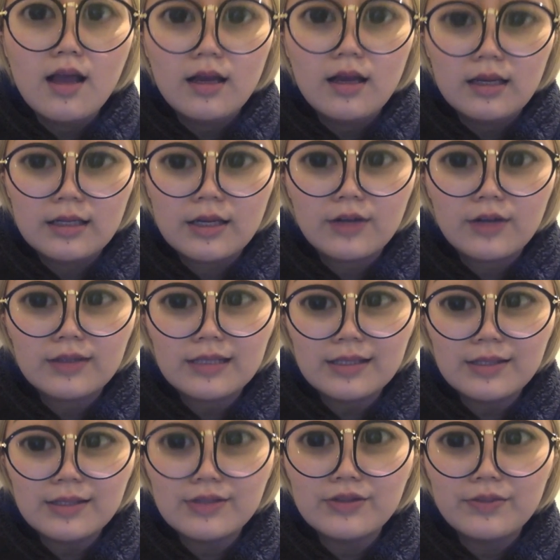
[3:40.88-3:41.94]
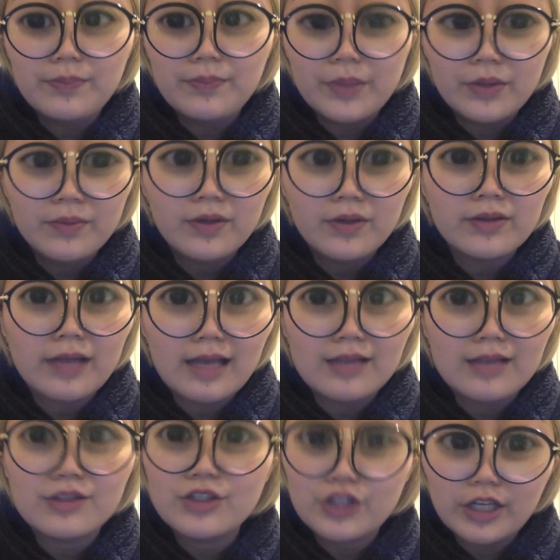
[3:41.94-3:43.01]
According to Beaumont
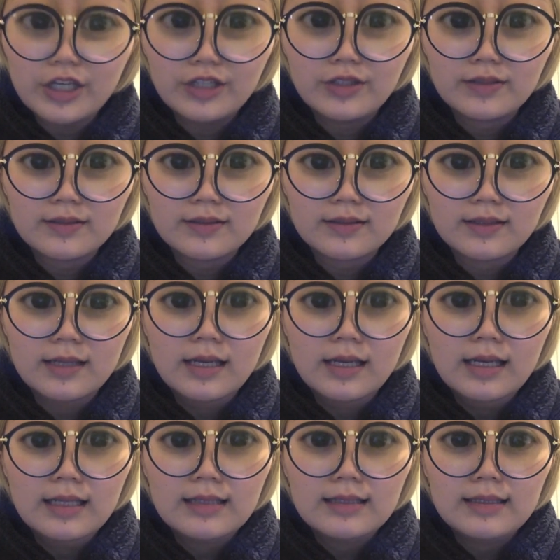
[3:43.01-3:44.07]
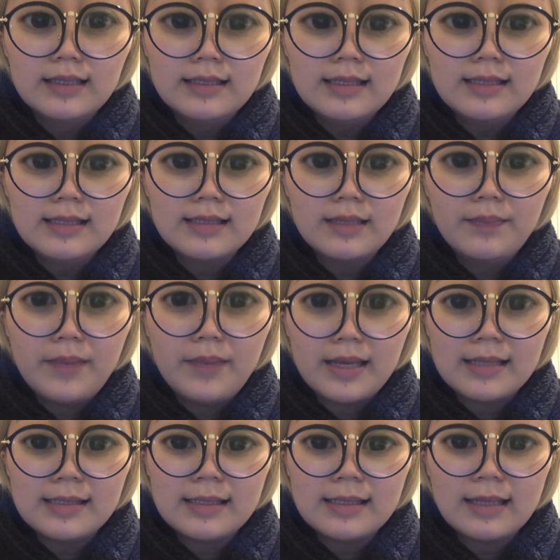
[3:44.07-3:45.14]
and Shannon, this is a
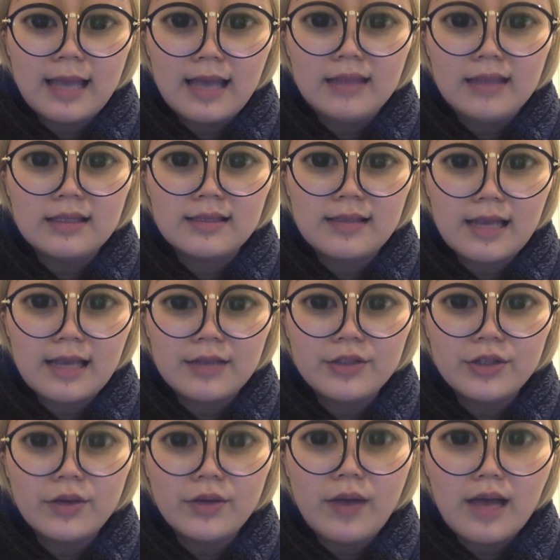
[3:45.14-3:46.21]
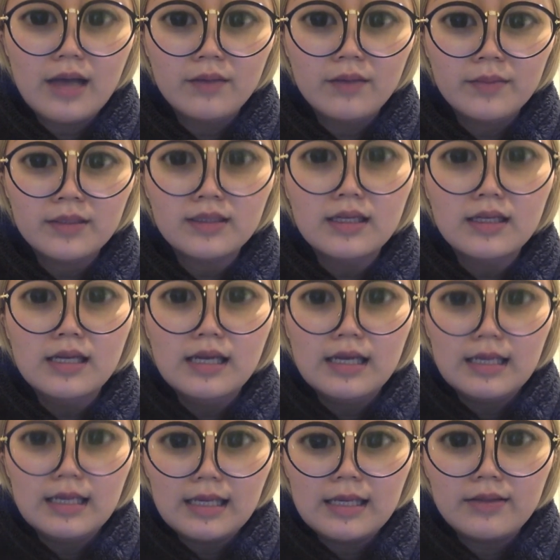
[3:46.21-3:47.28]
basic and essential element
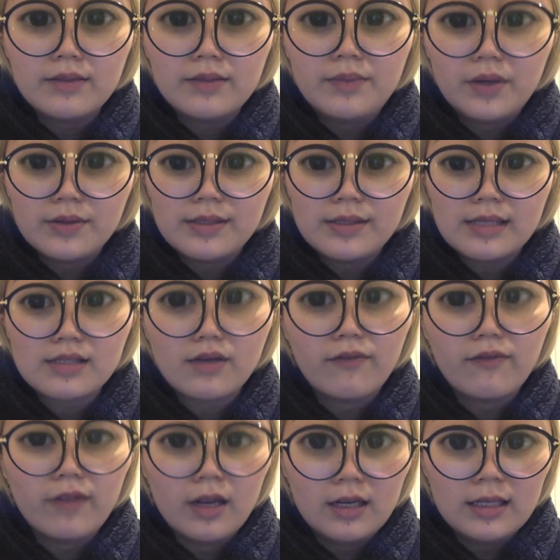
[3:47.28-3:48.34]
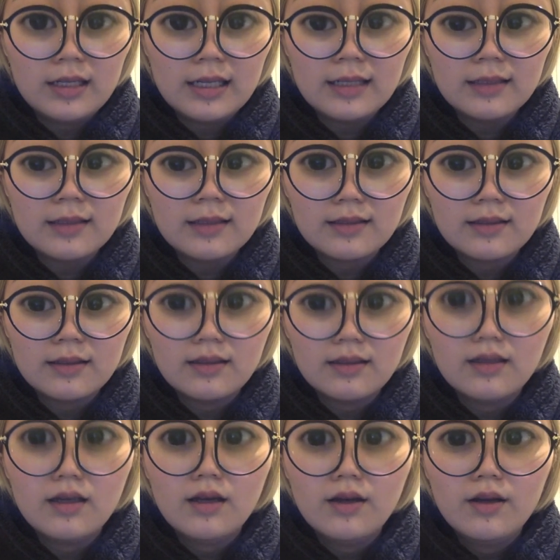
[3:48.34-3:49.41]
in the process of learning.
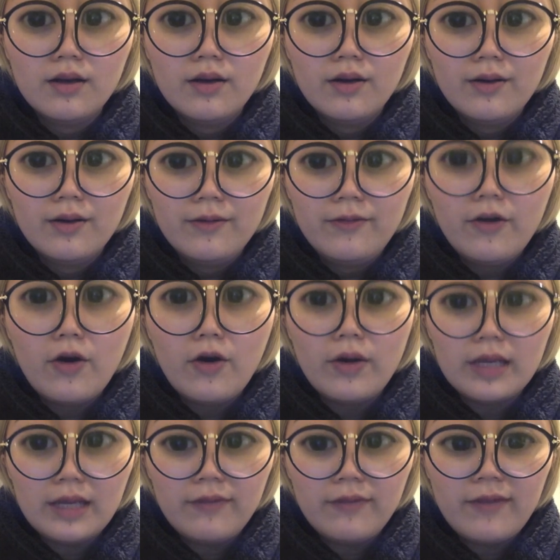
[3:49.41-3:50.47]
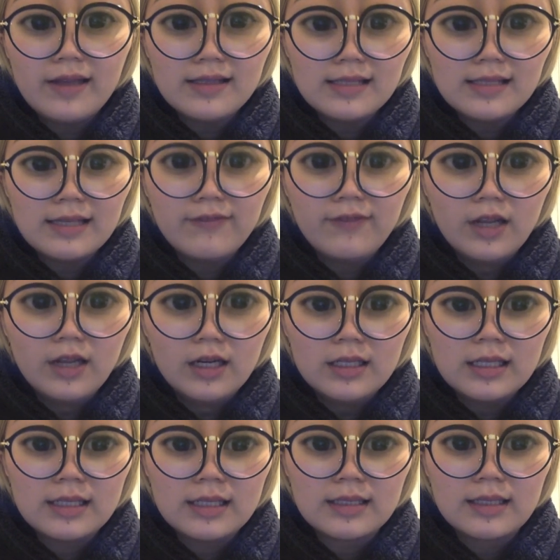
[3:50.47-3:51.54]
For effective
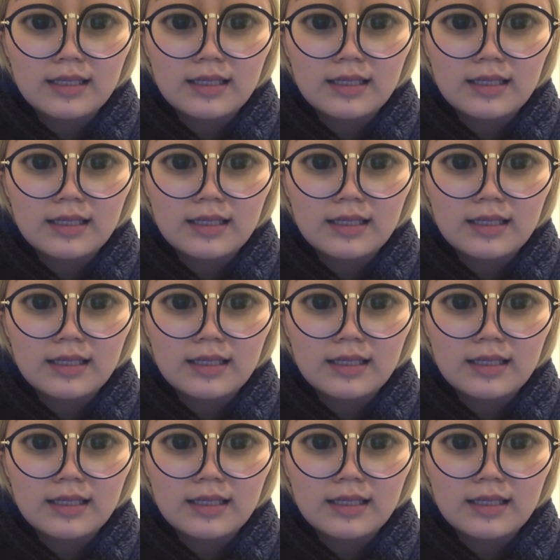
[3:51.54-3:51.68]
learning,